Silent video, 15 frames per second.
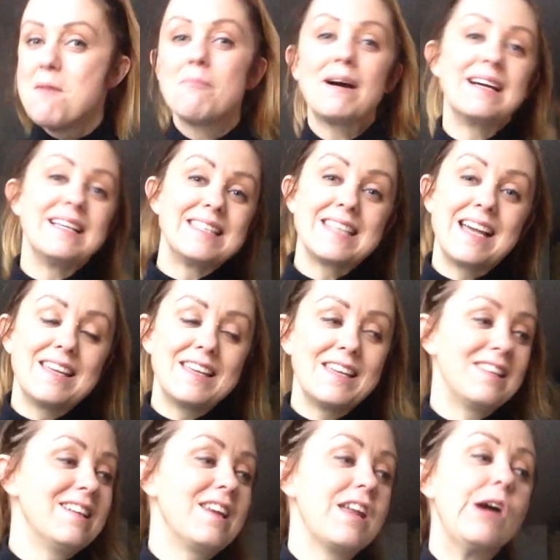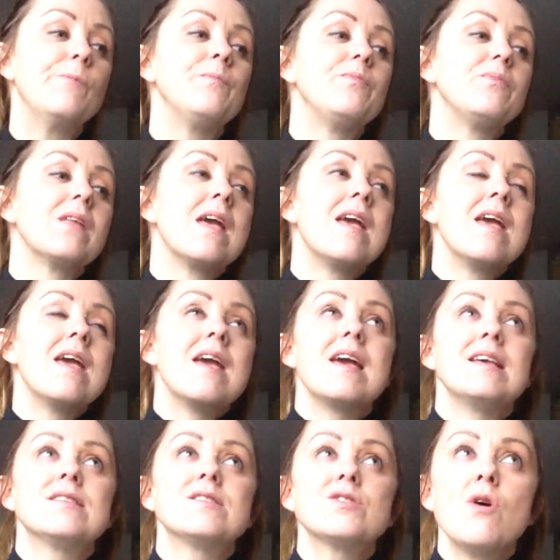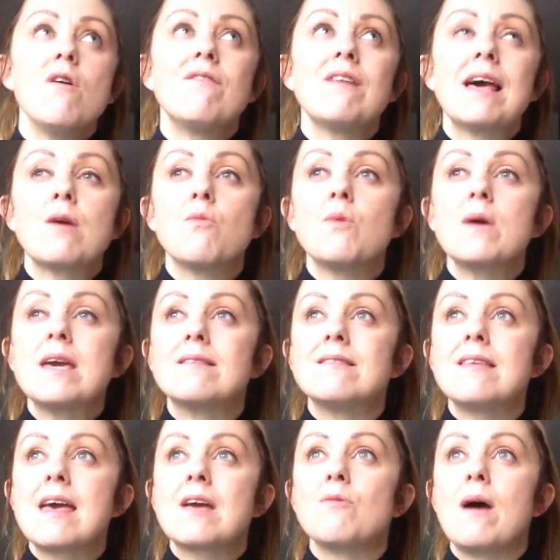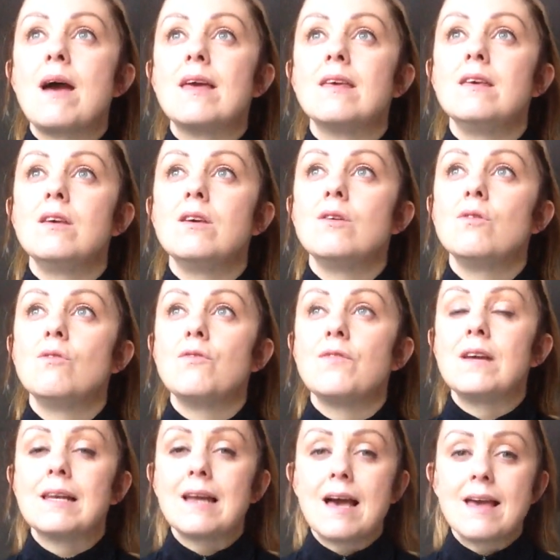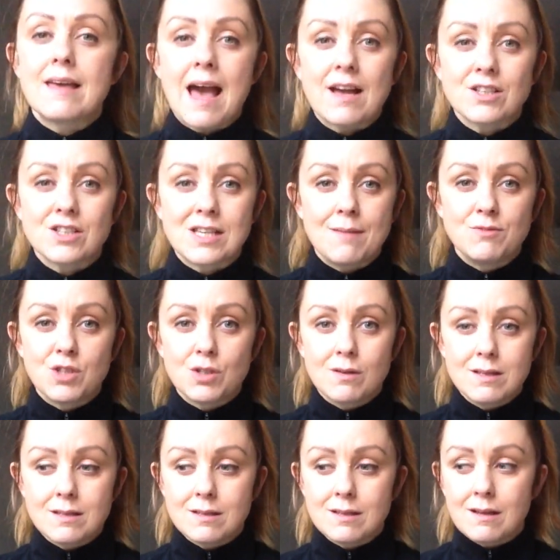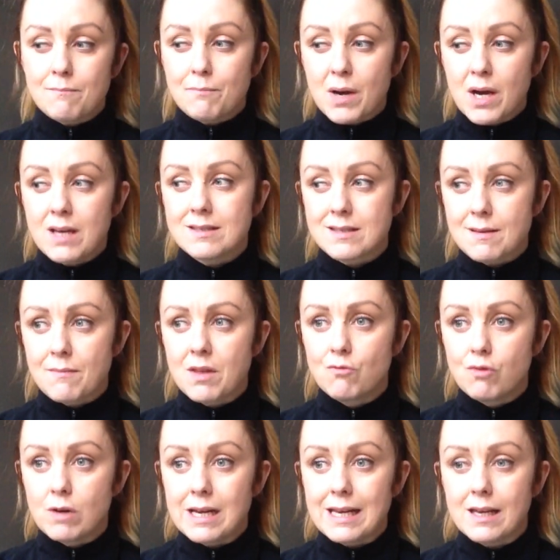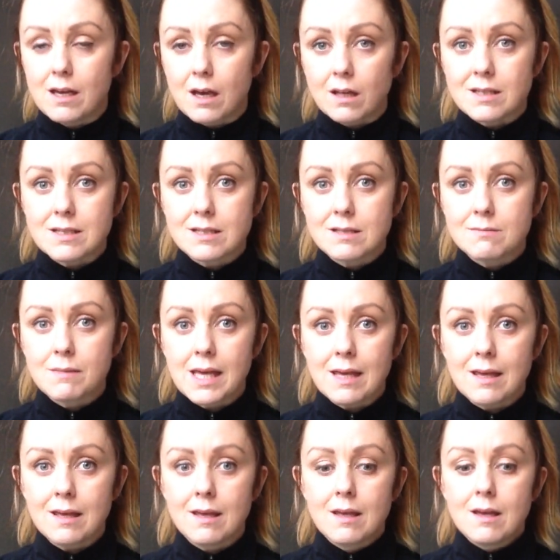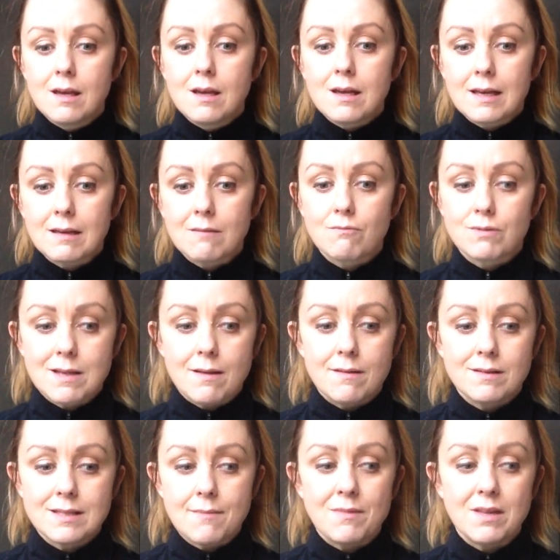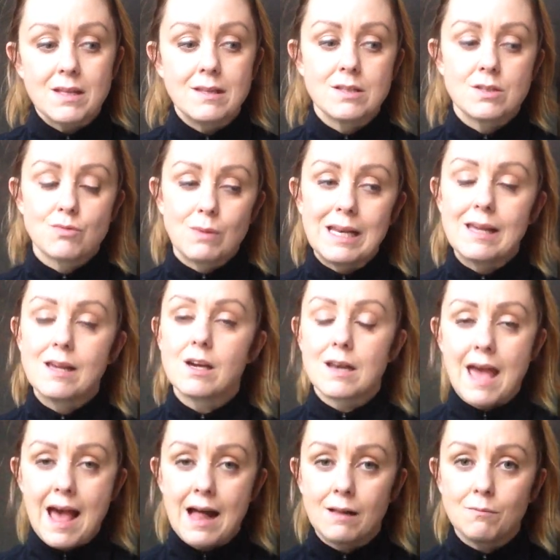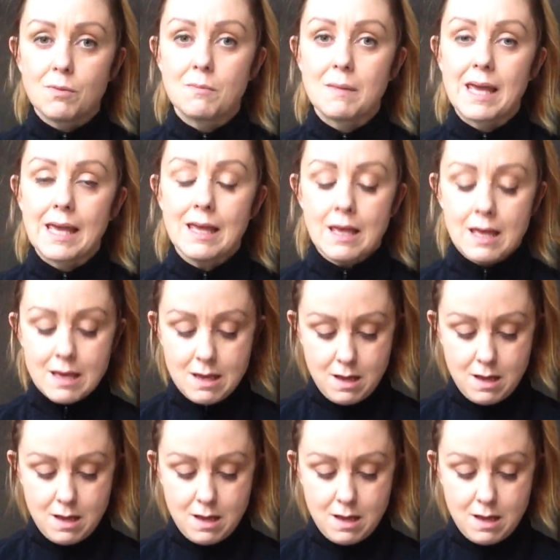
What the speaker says: but it's, you know, it's sort of like a weird thing where you feel like, actually I'm putting something really good into me, like something that's really going to help me.